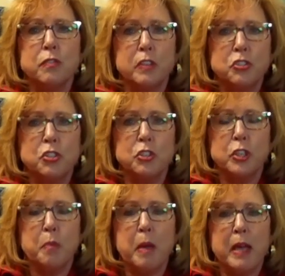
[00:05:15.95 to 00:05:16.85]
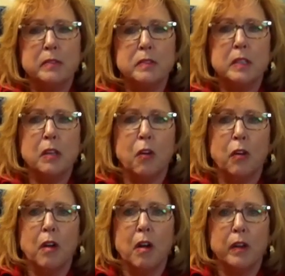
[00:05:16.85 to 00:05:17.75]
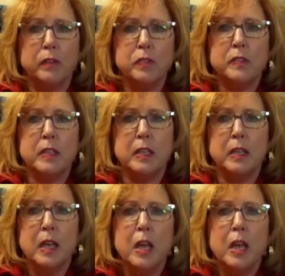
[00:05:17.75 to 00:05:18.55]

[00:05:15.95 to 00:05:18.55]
functional capacity, or RFC,